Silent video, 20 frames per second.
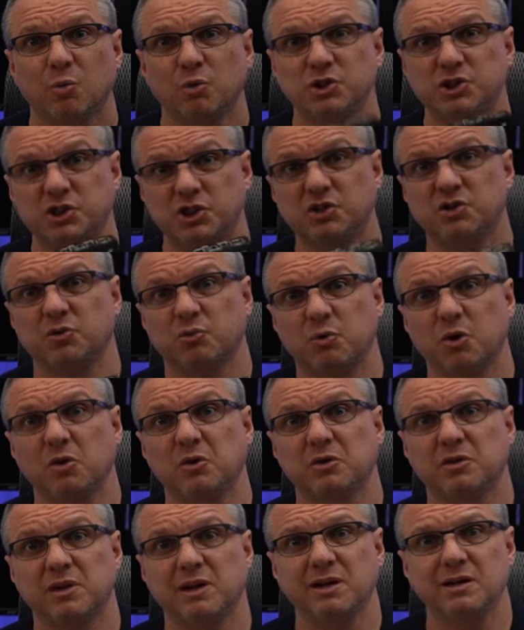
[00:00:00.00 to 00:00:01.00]
was just the
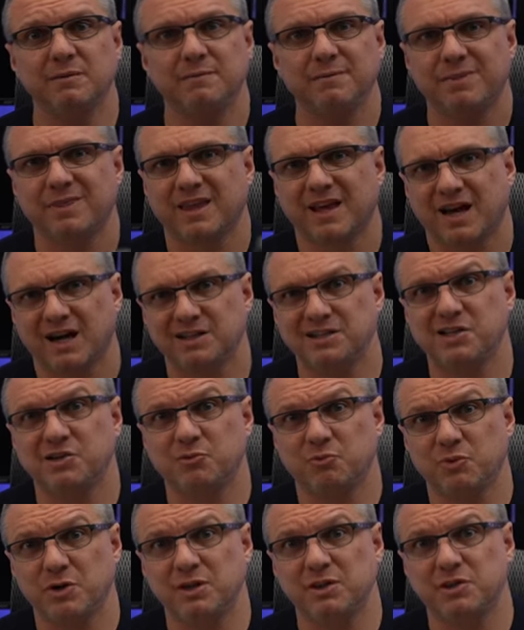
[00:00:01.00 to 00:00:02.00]
wrong thing. I
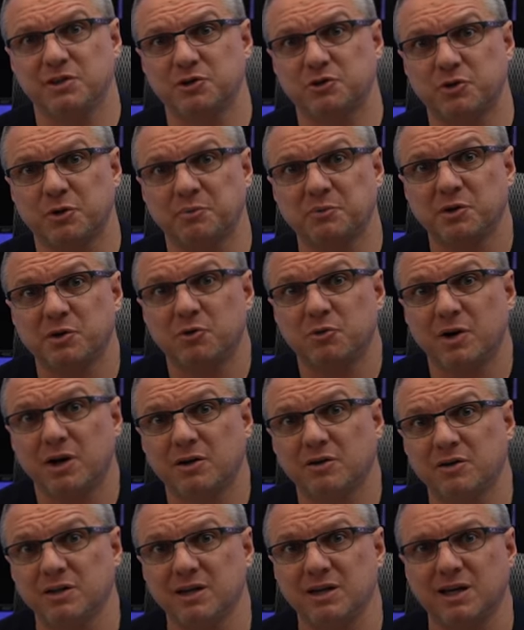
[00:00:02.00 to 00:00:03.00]
didn't read the description
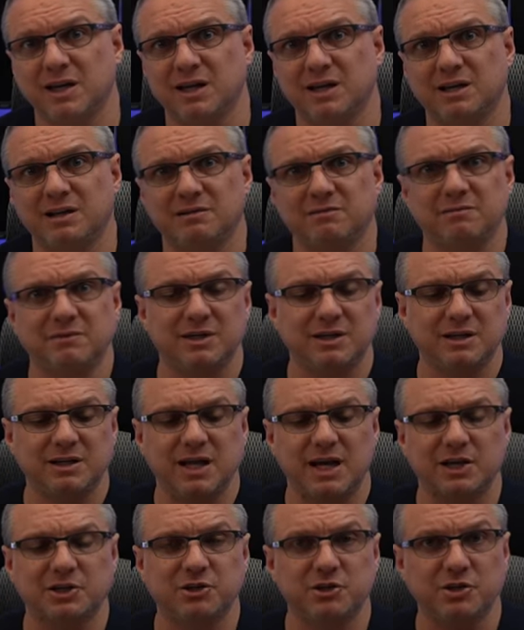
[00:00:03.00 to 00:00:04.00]
correctly, and it
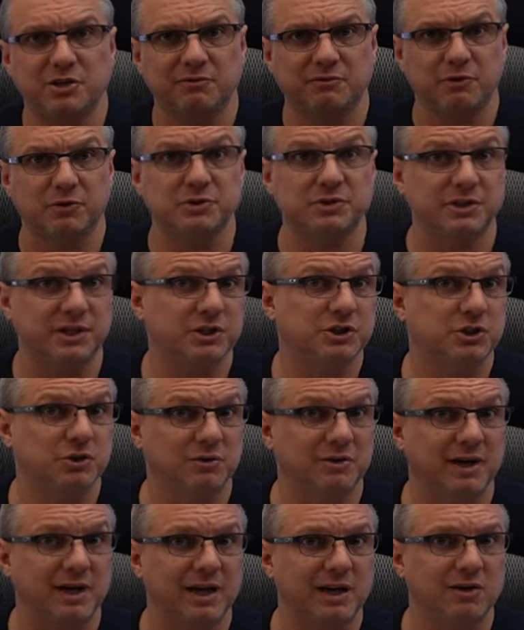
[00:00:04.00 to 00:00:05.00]
actually converts
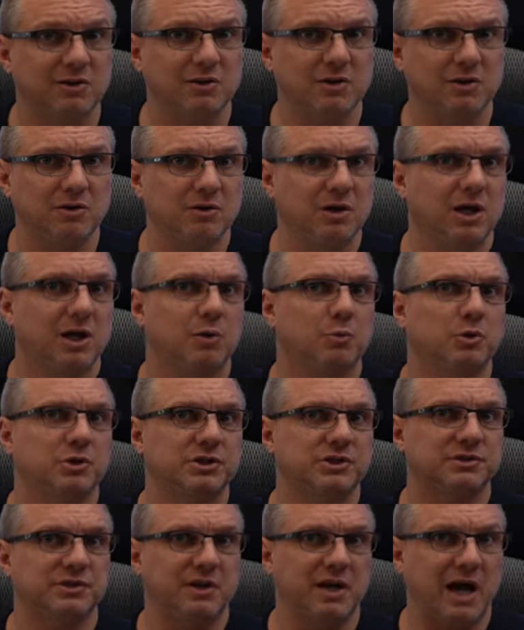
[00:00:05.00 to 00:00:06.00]
digital to analog,
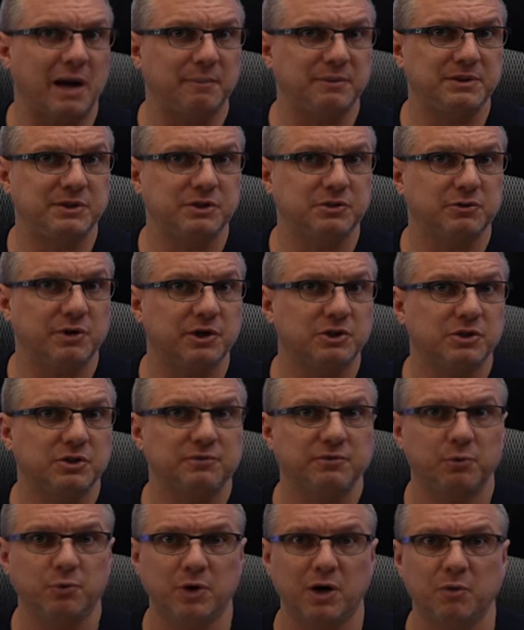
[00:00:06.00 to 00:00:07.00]
which is the opposite
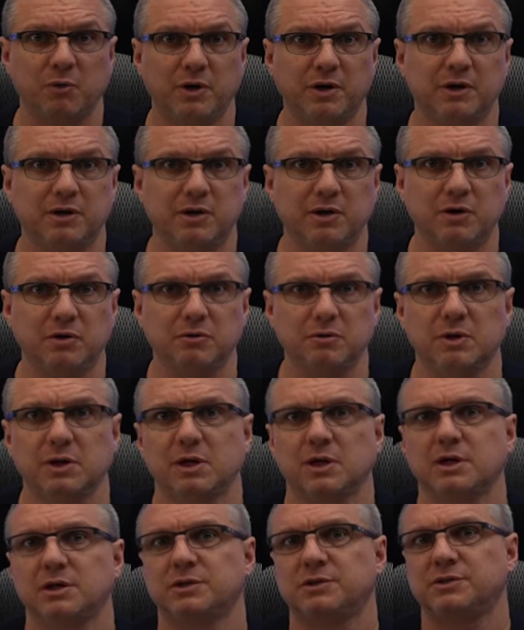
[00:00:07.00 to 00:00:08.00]
direction from where I wanted to go.
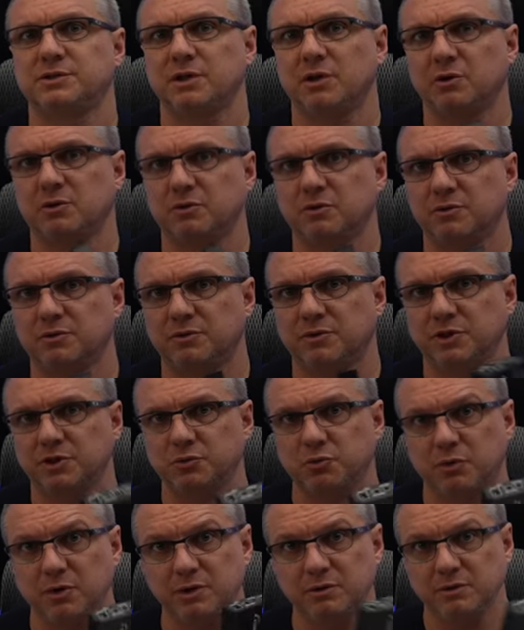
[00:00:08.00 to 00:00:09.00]
So
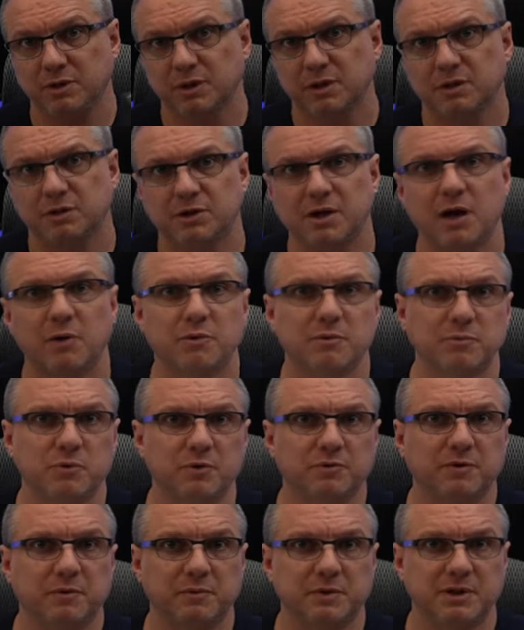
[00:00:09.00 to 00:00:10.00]
this one got
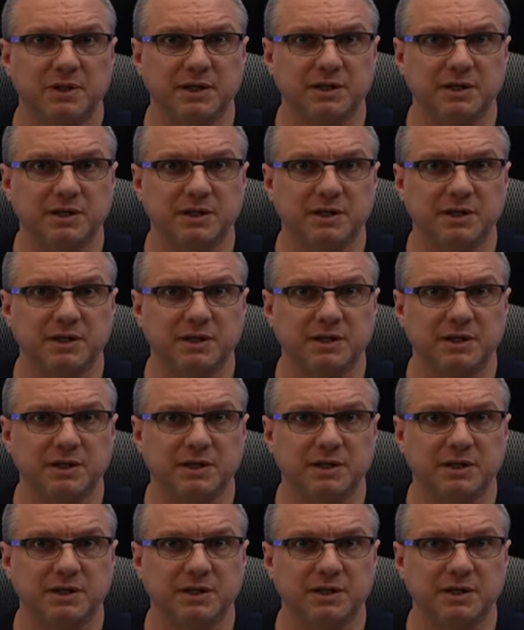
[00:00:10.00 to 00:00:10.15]
removed from the